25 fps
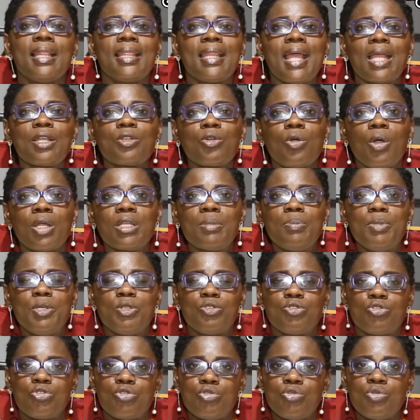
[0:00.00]
Let God be
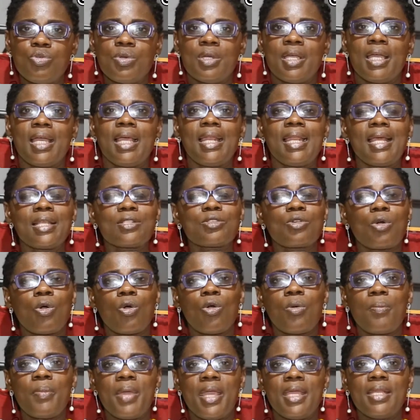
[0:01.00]
true and let
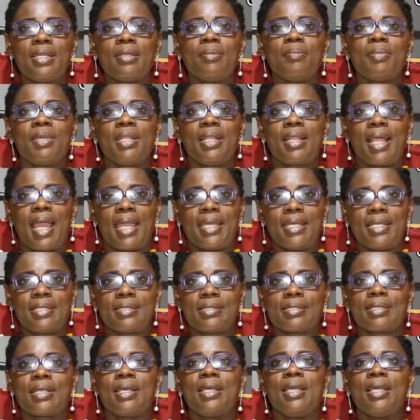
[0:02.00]
all men be liars.